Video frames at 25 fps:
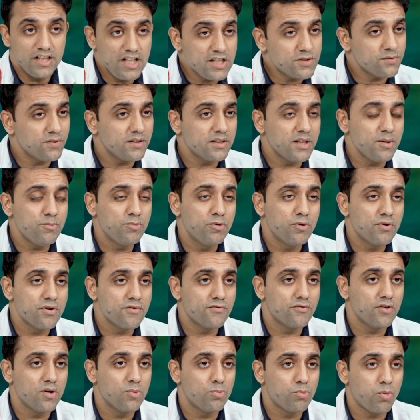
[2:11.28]
these were the
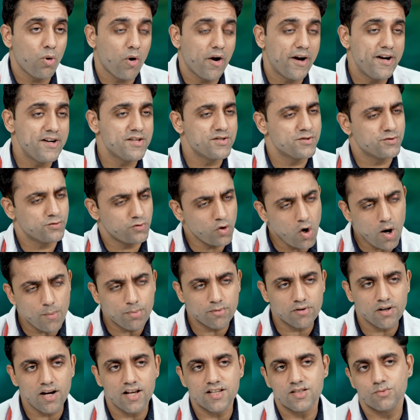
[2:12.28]
beautiful points, top
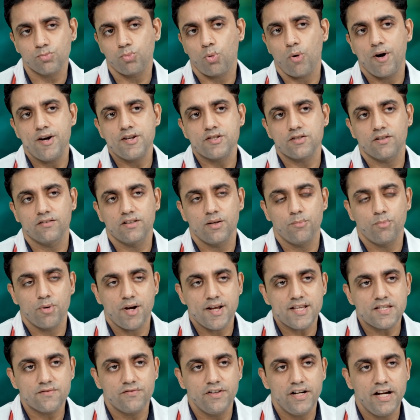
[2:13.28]
class points on the
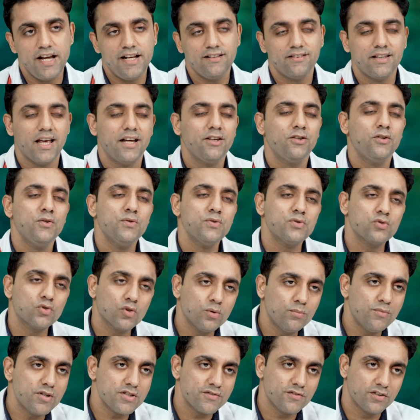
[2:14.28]
breastfeeding. Thank you
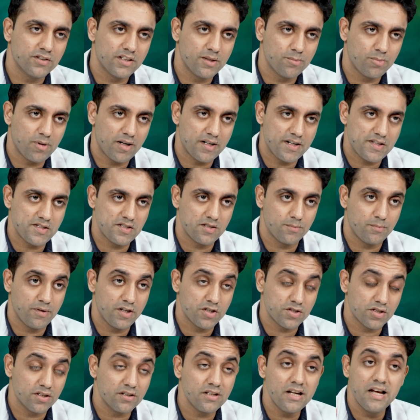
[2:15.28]
so much for the
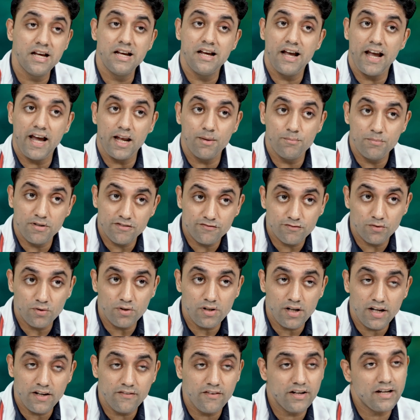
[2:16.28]
participation. And
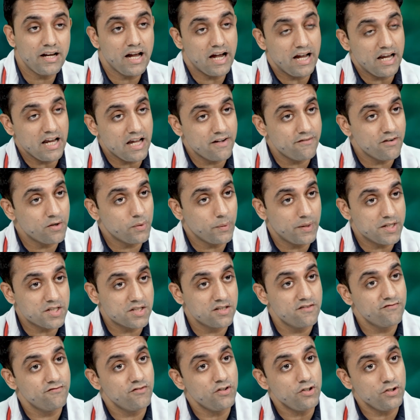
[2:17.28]
before leaving, I have a
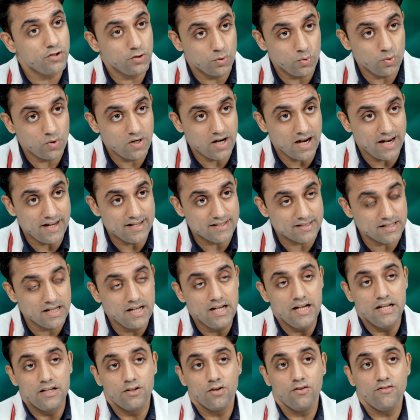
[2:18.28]
question for you guys.
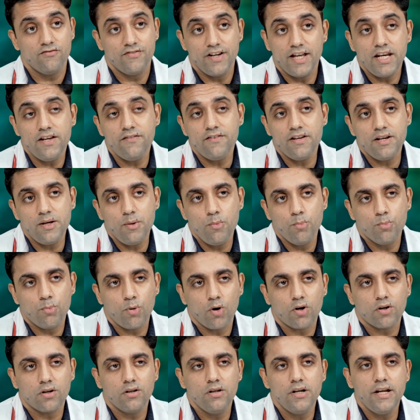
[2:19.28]
Now, very, very
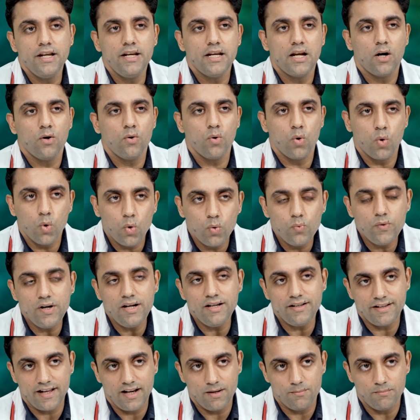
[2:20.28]
importantly, now who will
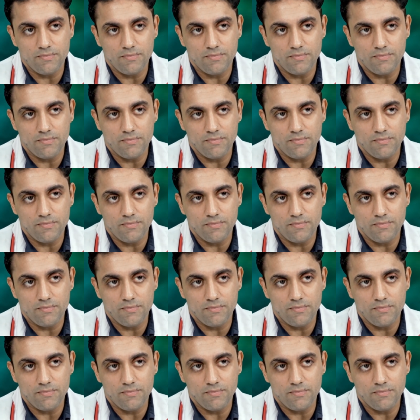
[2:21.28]
tell